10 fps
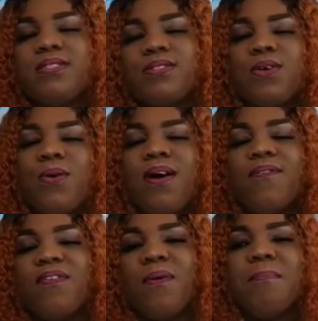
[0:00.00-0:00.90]
So
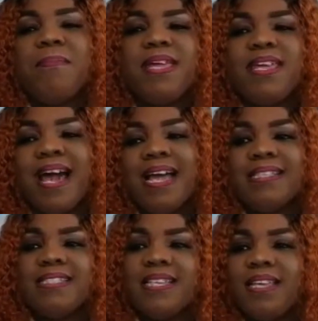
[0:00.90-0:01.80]
for me, I
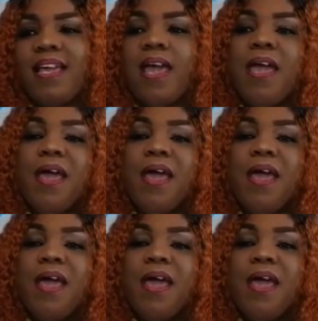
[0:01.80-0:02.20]
think